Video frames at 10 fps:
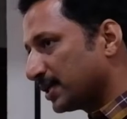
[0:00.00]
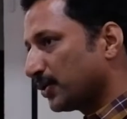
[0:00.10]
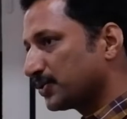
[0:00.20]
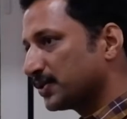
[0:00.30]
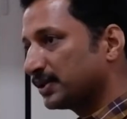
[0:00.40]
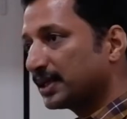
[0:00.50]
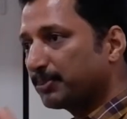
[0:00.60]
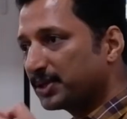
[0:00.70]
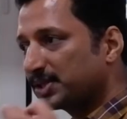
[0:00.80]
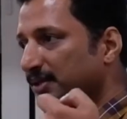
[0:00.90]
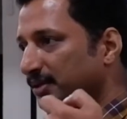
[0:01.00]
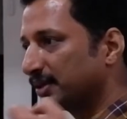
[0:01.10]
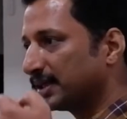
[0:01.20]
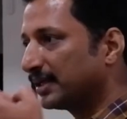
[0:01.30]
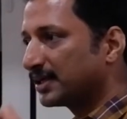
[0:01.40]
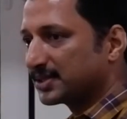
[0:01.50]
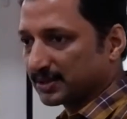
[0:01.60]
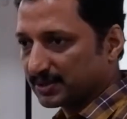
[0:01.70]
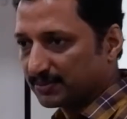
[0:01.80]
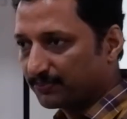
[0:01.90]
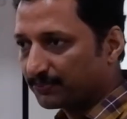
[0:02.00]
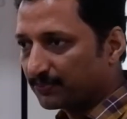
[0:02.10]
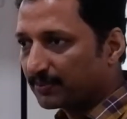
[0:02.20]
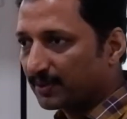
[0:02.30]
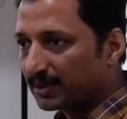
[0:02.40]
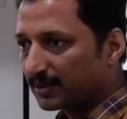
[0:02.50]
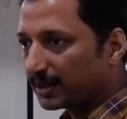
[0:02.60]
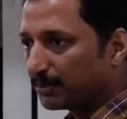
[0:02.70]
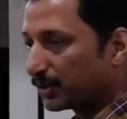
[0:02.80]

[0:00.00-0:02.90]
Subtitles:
and closer, the repulsion increases. Okay,